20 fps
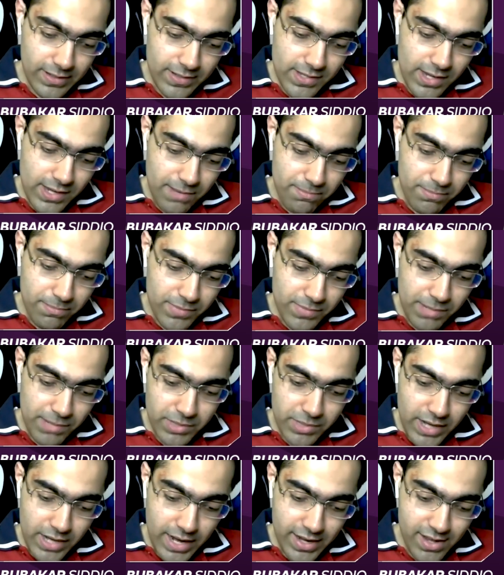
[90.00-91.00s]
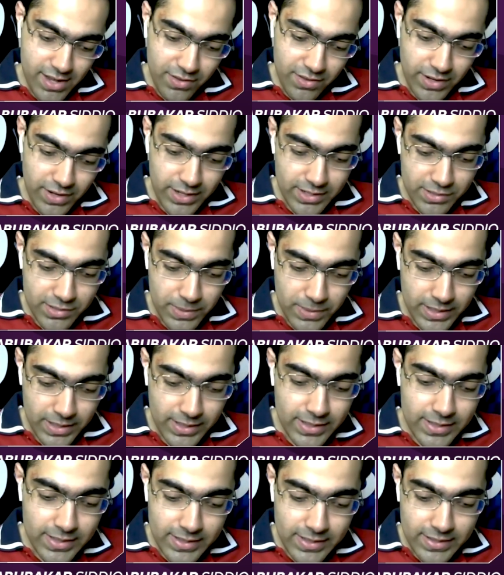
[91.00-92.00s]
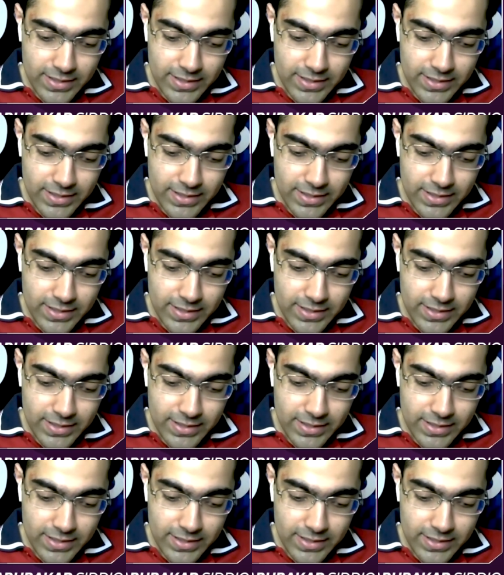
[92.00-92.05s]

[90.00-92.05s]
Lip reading: some attacking threat as well.